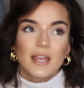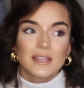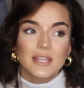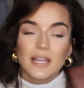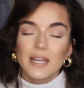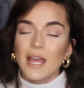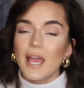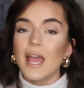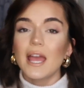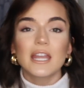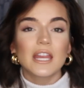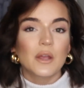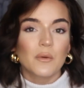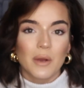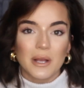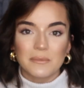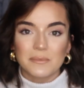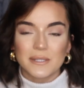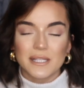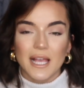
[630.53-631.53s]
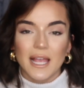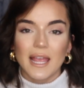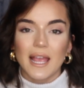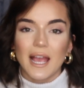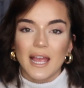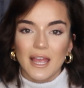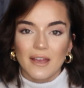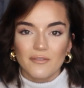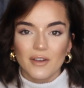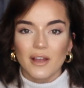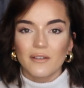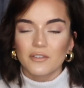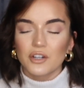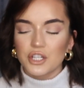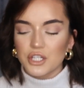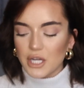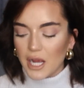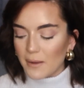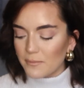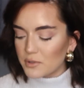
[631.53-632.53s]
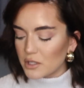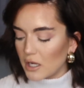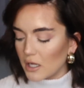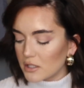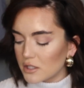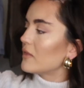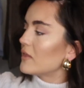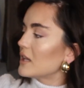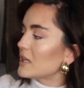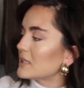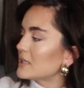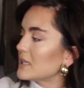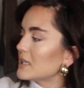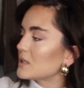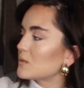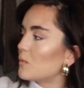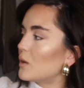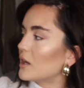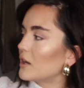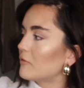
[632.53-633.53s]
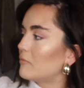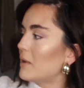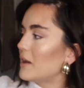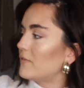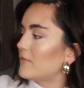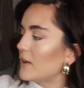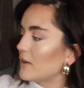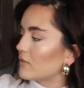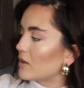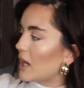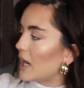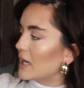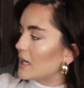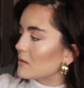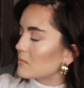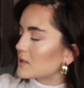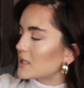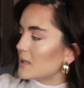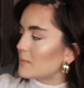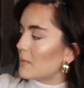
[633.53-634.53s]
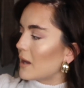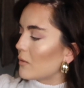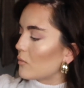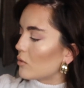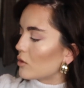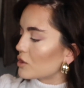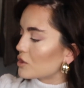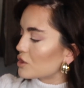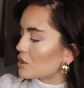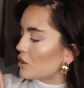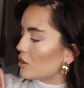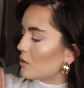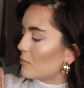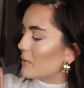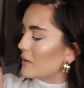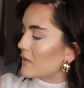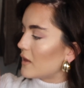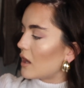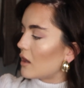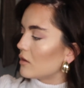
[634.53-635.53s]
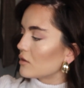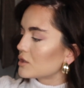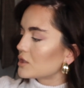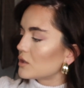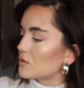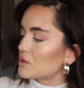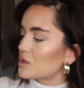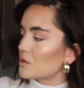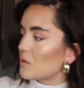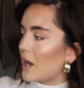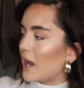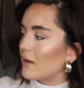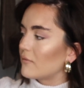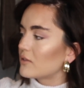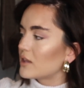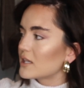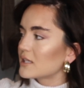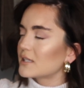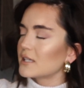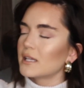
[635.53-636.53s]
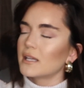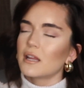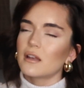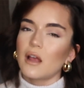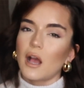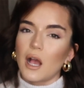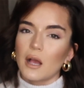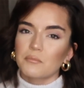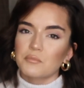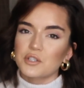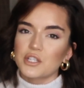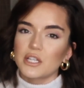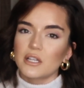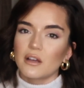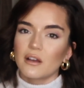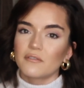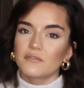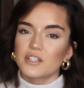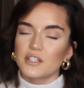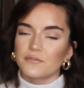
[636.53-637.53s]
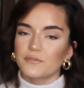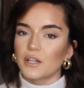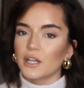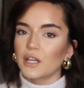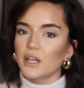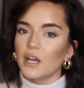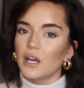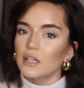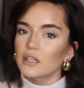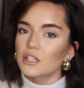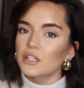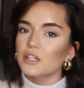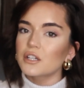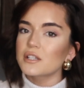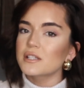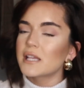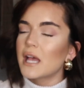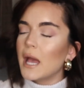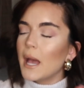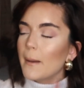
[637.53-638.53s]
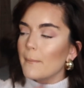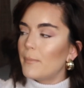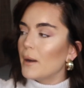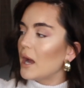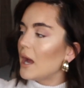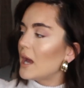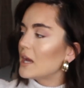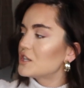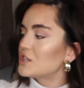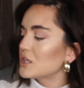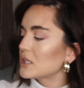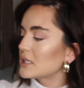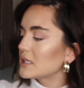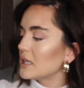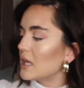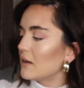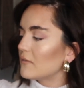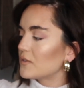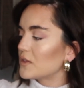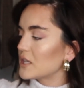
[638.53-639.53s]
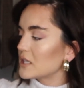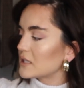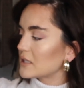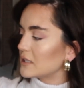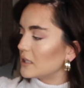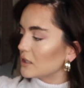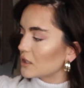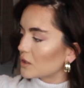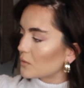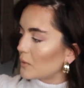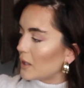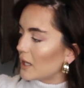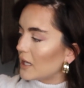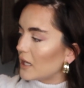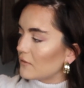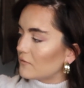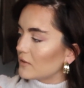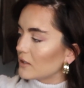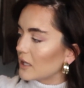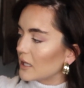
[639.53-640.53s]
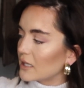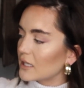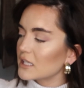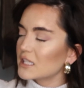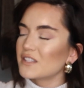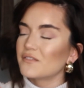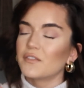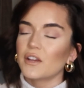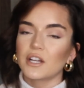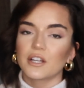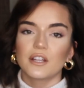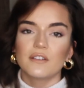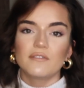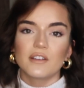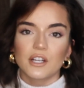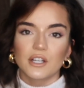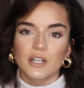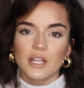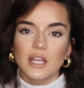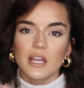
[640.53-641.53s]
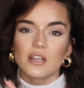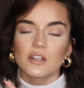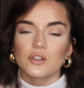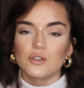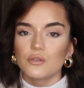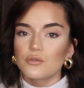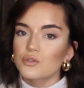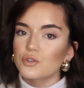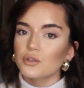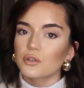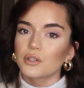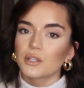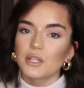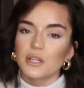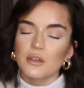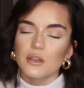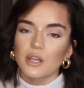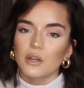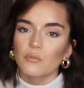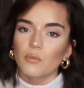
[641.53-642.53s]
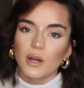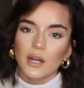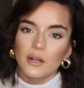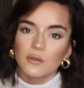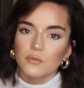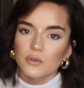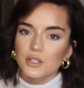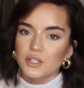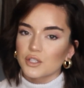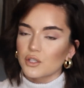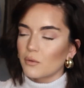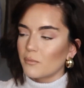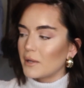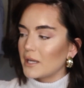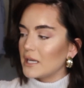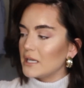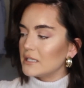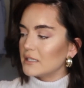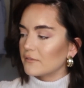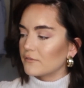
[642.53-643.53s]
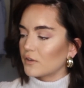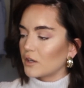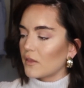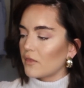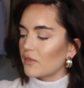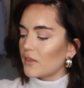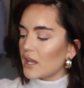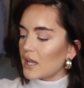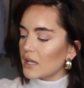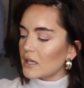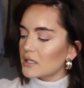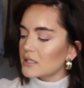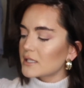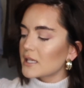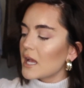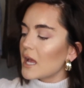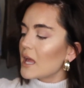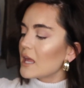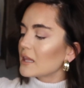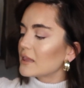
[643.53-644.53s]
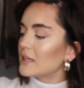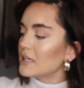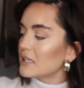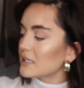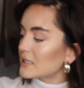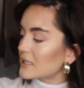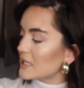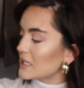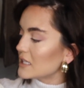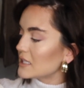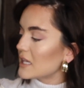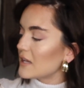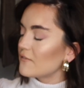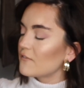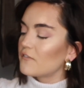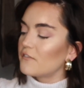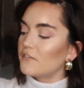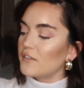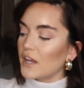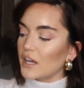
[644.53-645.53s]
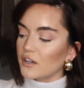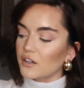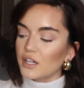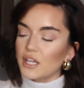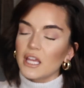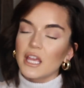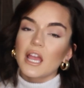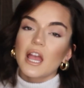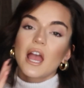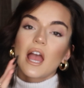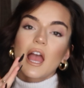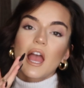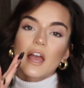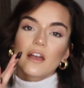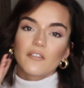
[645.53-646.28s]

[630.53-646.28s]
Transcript: than any website I have ever shopped on. This is one of my favorite items in my wardrobe. They also do have this in an option of different colors, but I just love this colorway. I feel like it's very neutral and you can wear it with so many different things. This is very